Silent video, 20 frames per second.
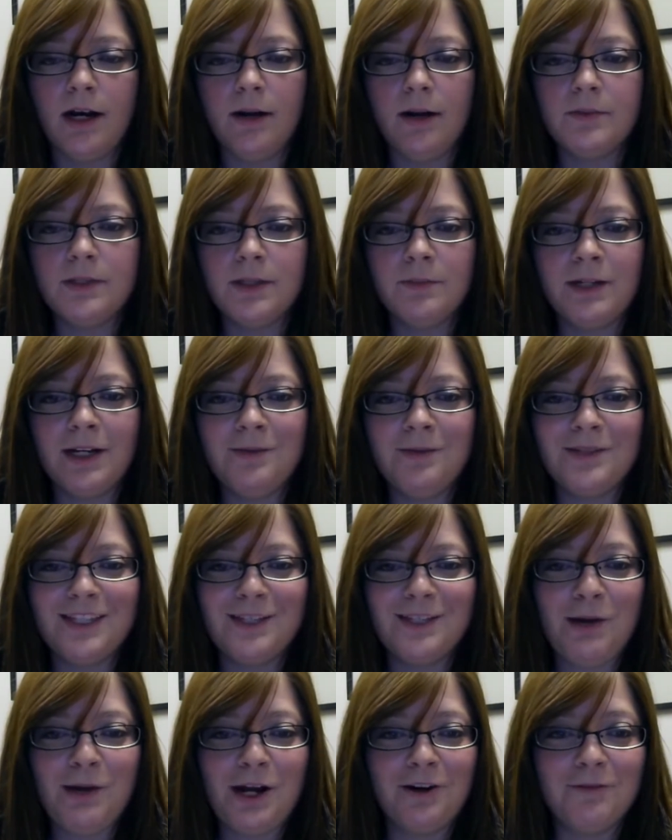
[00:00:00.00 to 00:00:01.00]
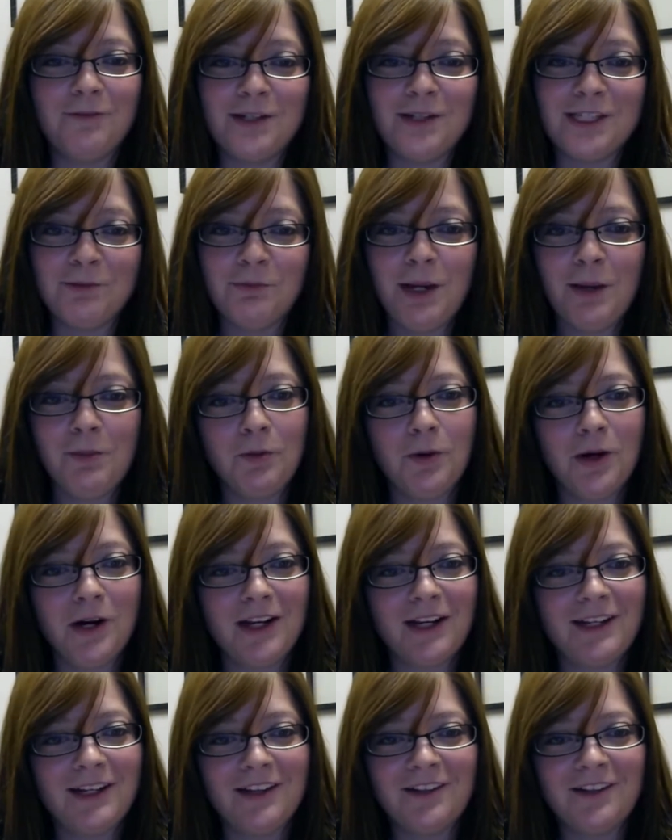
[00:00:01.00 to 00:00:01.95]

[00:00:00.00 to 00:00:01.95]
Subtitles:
Sometimes it's a matter of missing paperwork,